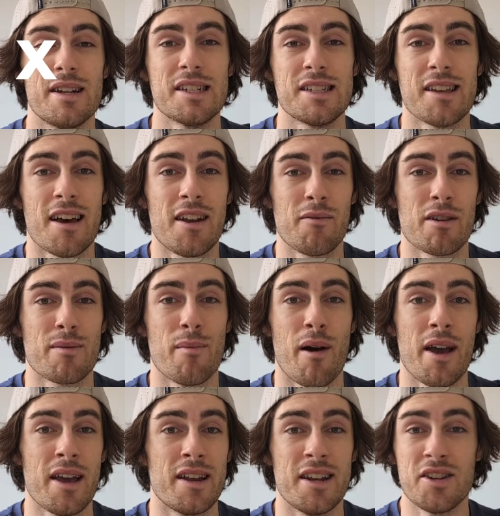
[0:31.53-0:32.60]
starting with
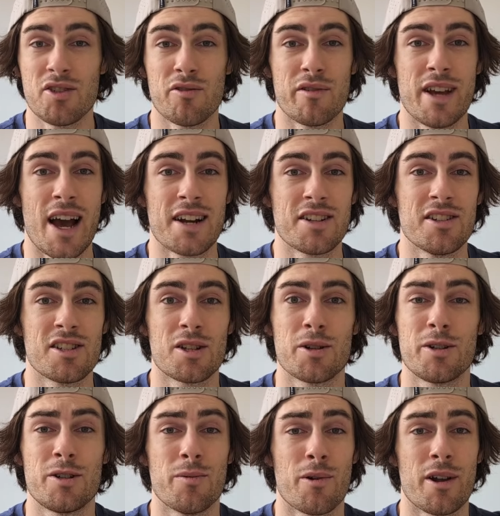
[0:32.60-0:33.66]
my initial reactions
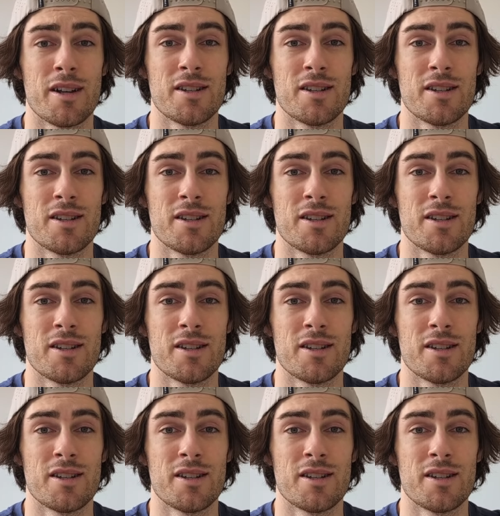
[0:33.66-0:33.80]
to what I